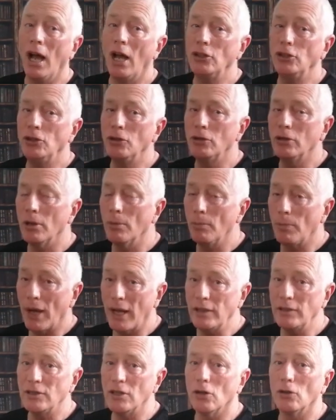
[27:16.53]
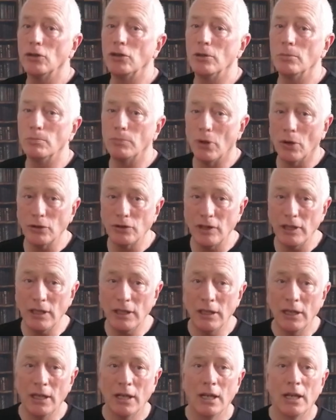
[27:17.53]
You can paint it on your
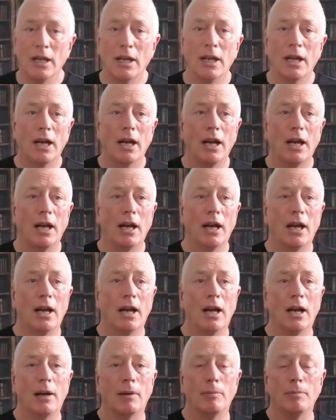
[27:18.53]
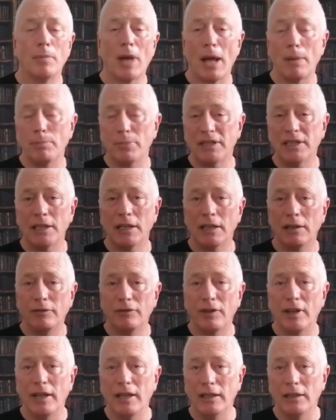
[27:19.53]
body, and particularly
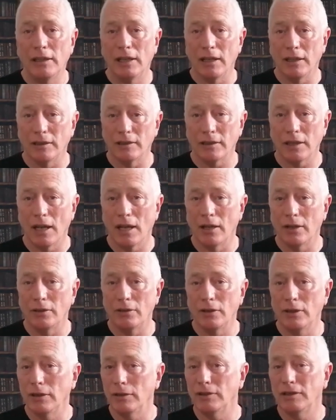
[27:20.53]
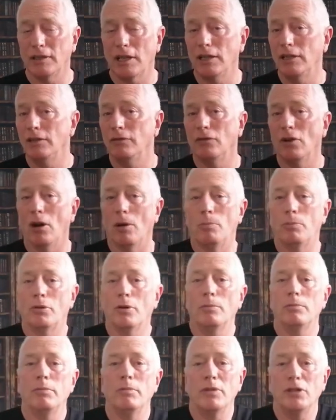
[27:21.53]
for healing. So you say you've got a
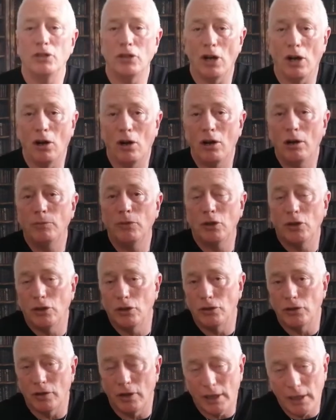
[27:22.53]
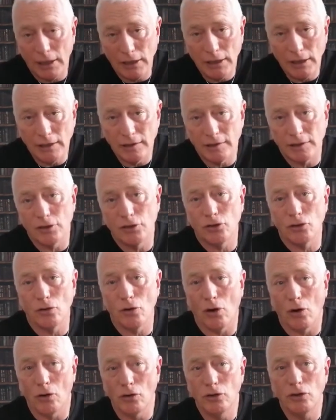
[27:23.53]
problem in your arm, you could do a healing
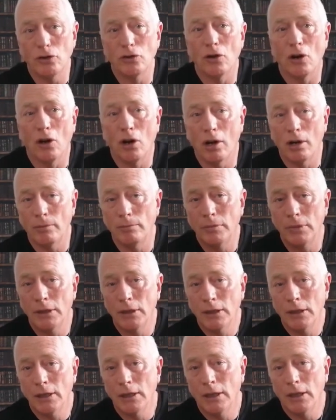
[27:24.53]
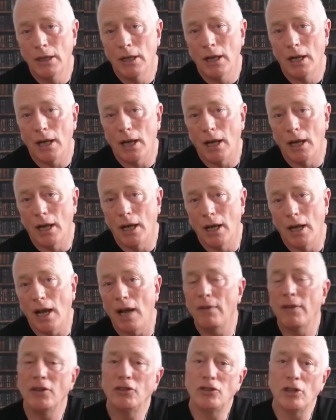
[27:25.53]
sigil on your arm
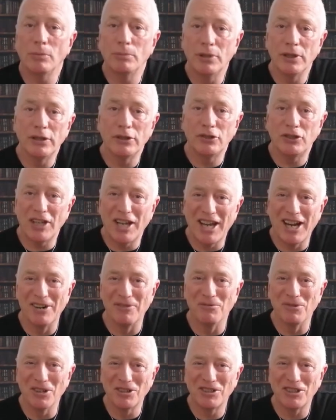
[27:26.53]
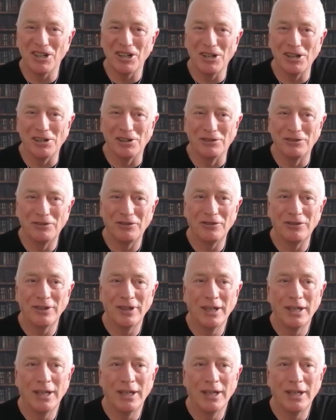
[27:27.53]
and then jump in the shower and wash it off.